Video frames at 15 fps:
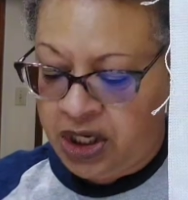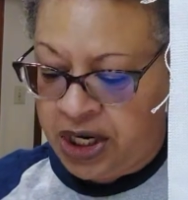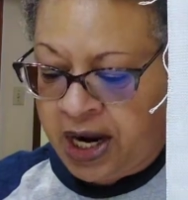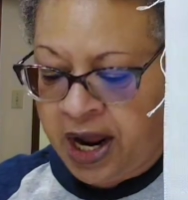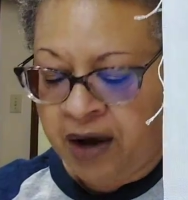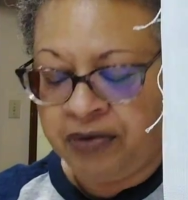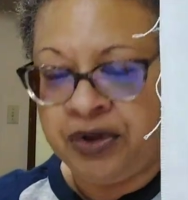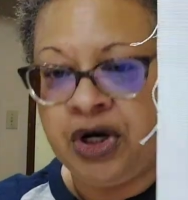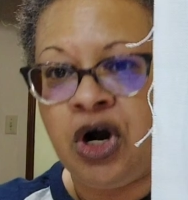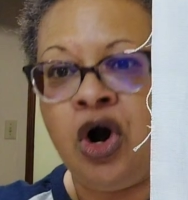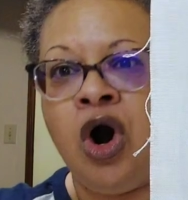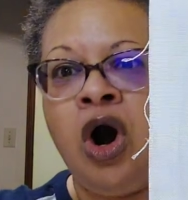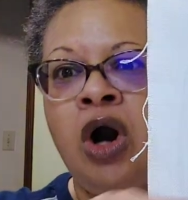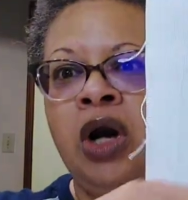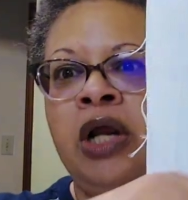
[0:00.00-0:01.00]
Now the
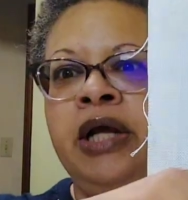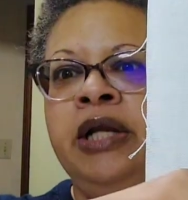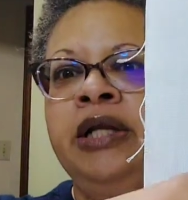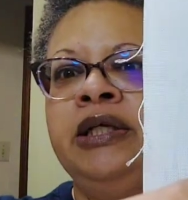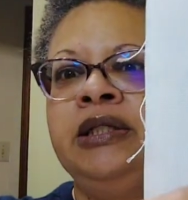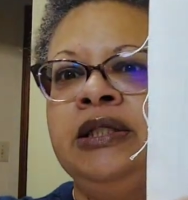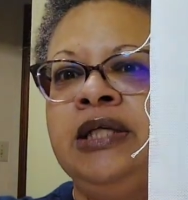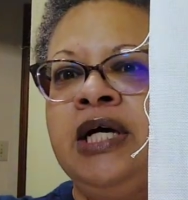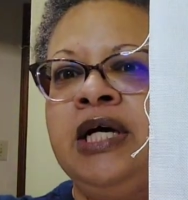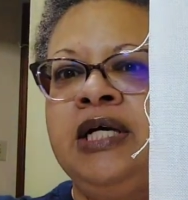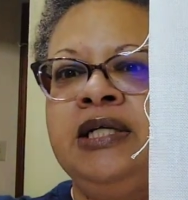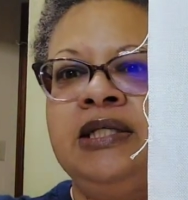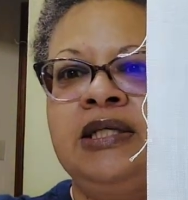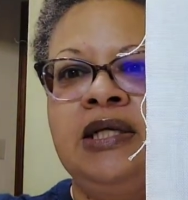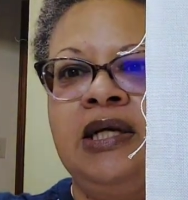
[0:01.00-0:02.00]
garland
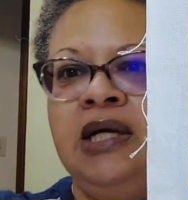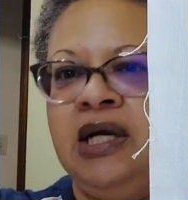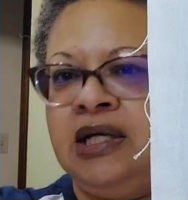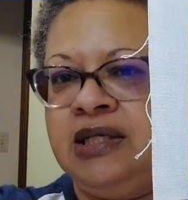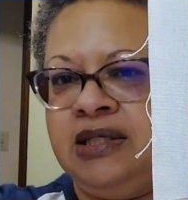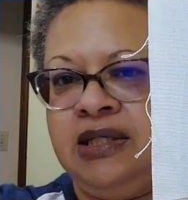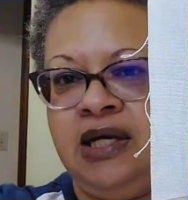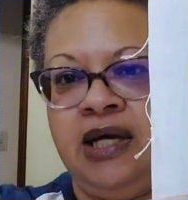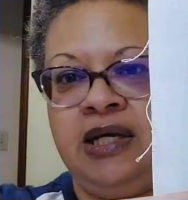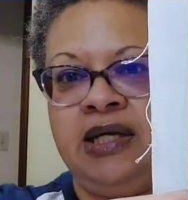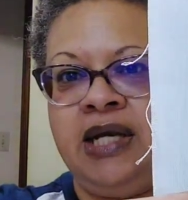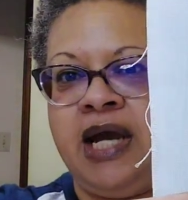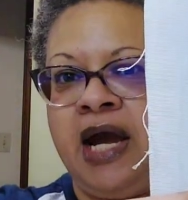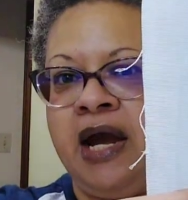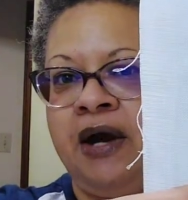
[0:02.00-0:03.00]
does
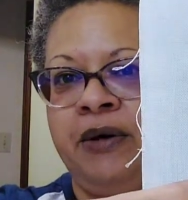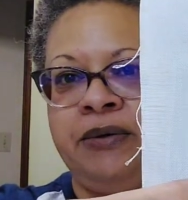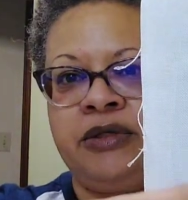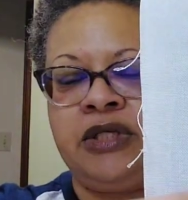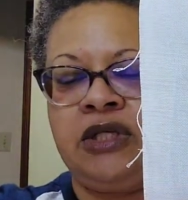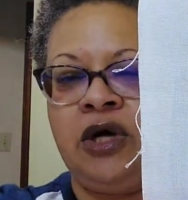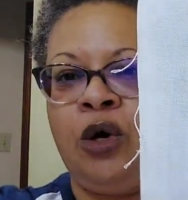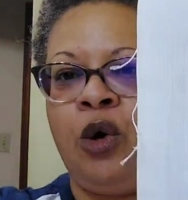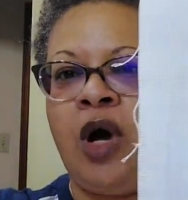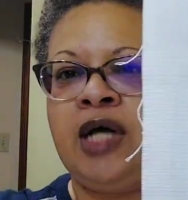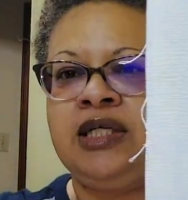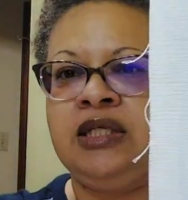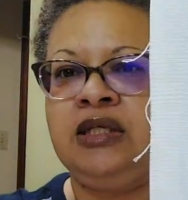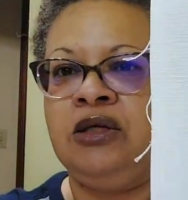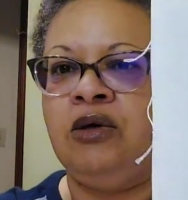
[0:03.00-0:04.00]
extend down, so
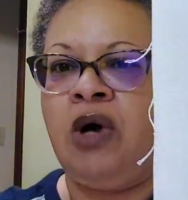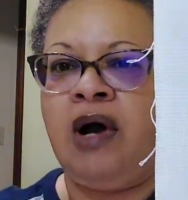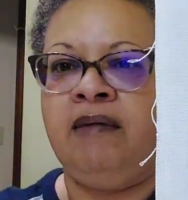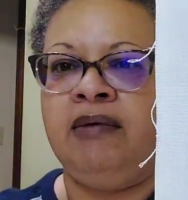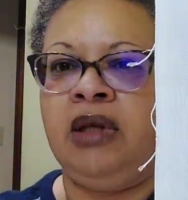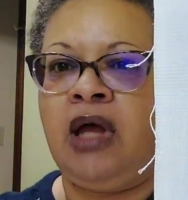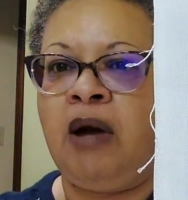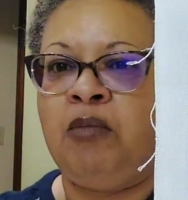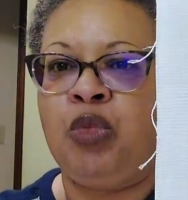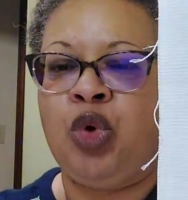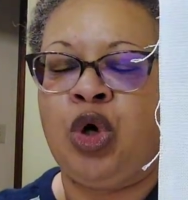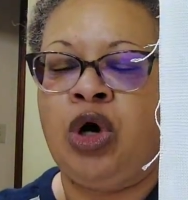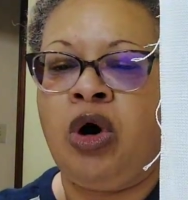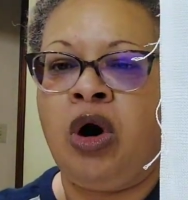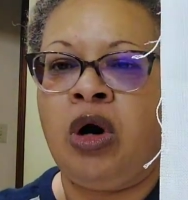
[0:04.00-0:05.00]
I still have a lot
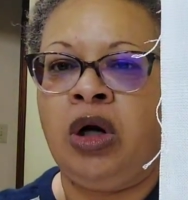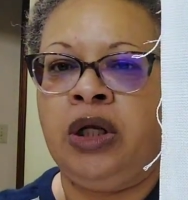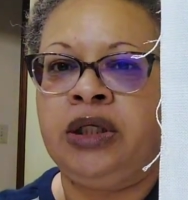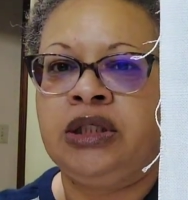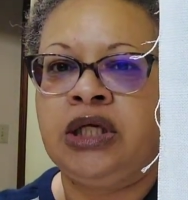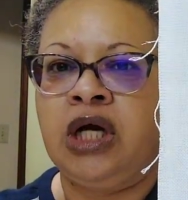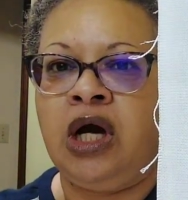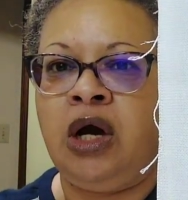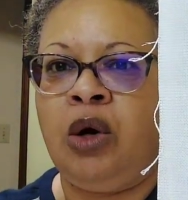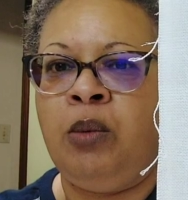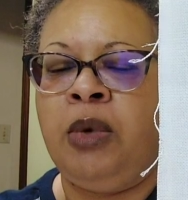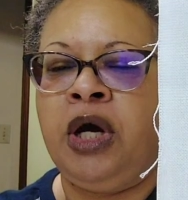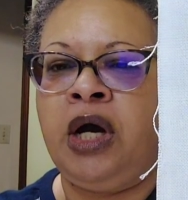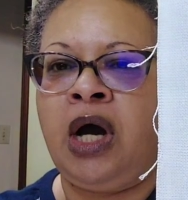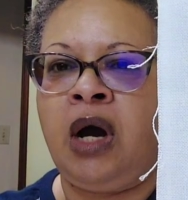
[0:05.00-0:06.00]
more garland to go,
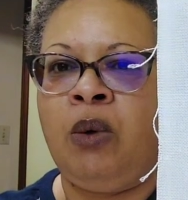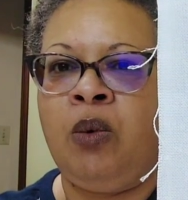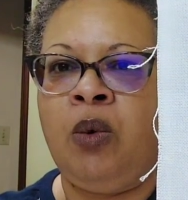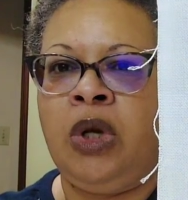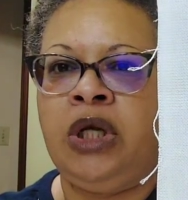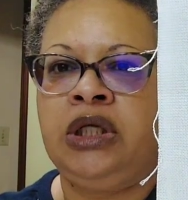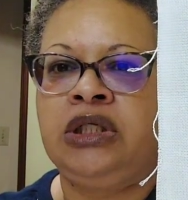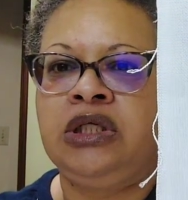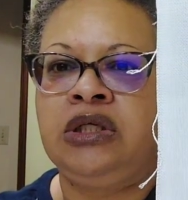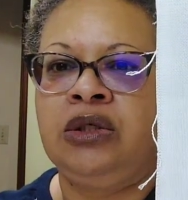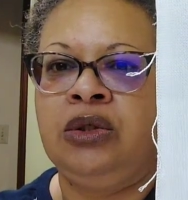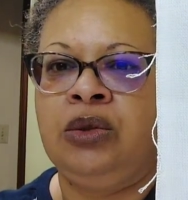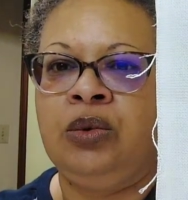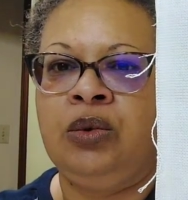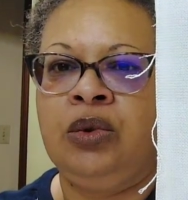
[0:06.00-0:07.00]
but I wanted
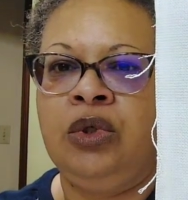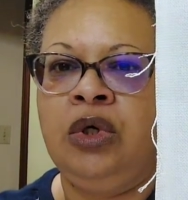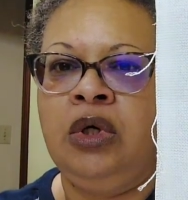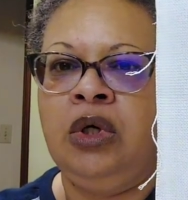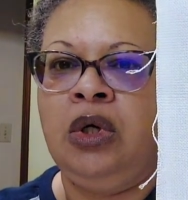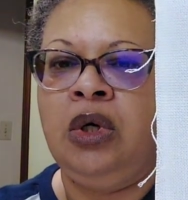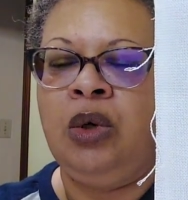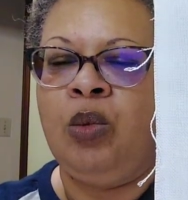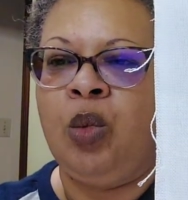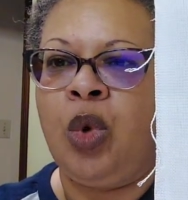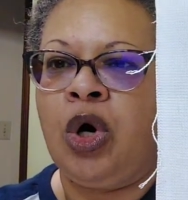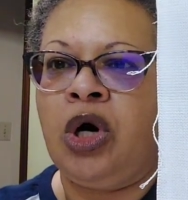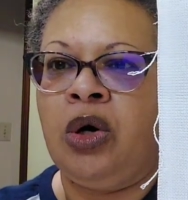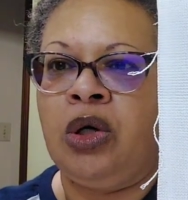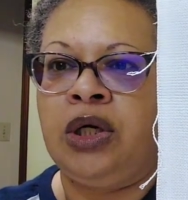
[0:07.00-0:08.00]
to
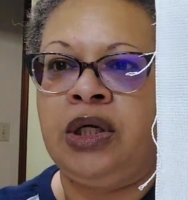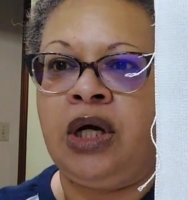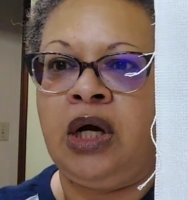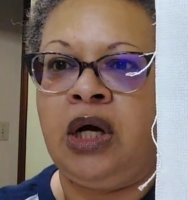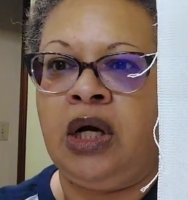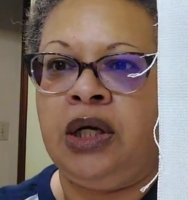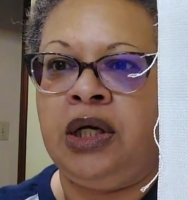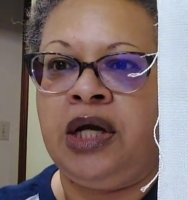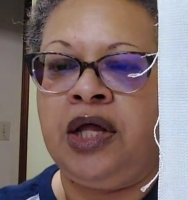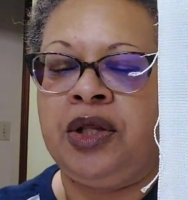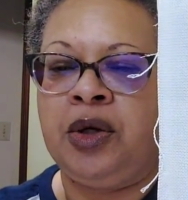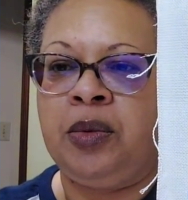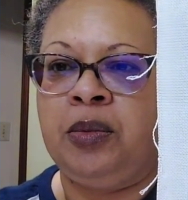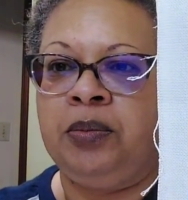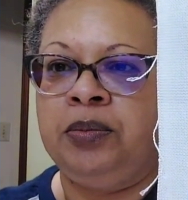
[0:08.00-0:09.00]
work on
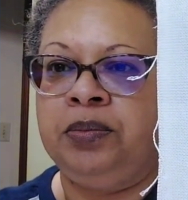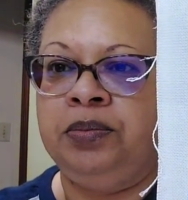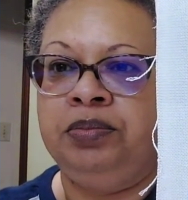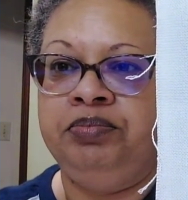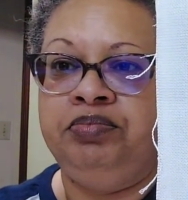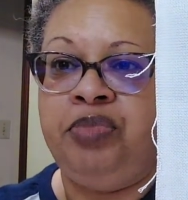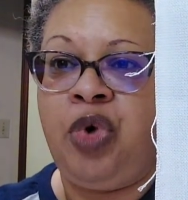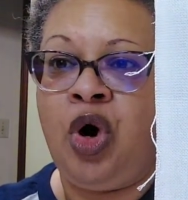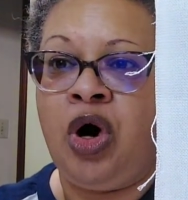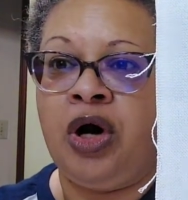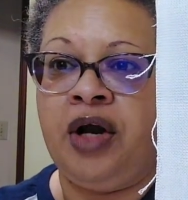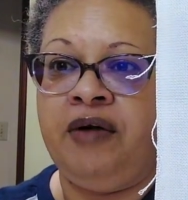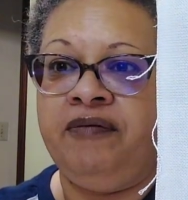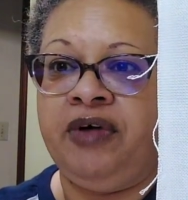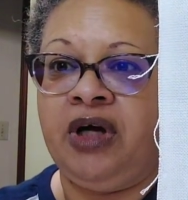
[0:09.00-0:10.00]
another
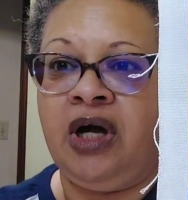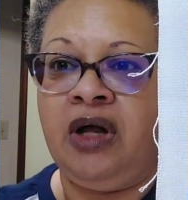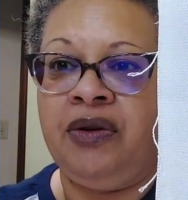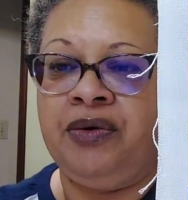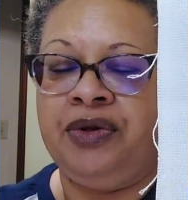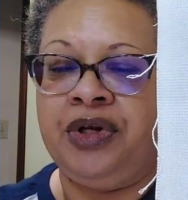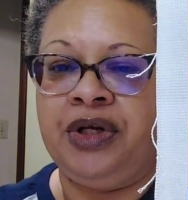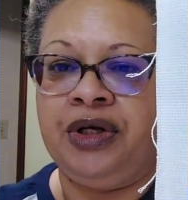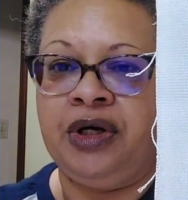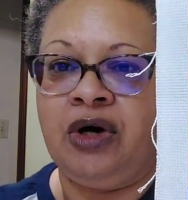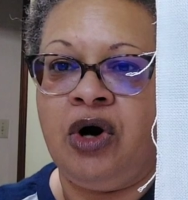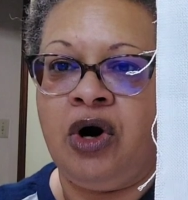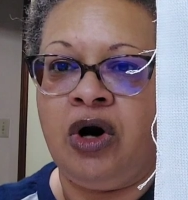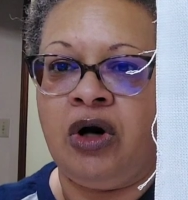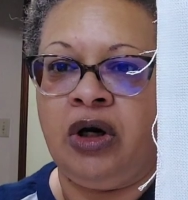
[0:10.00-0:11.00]
part of it other than the
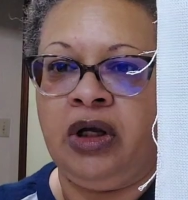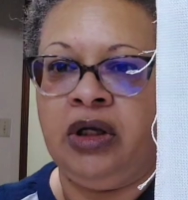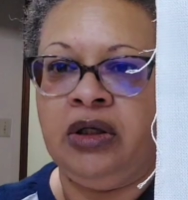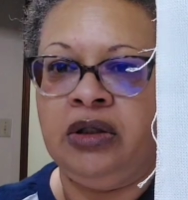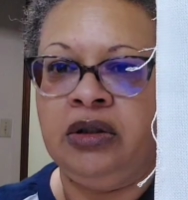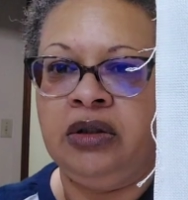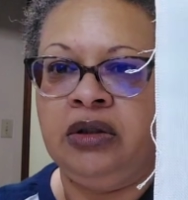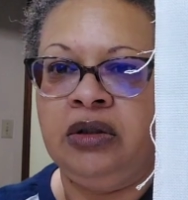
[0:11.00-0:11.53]
garland.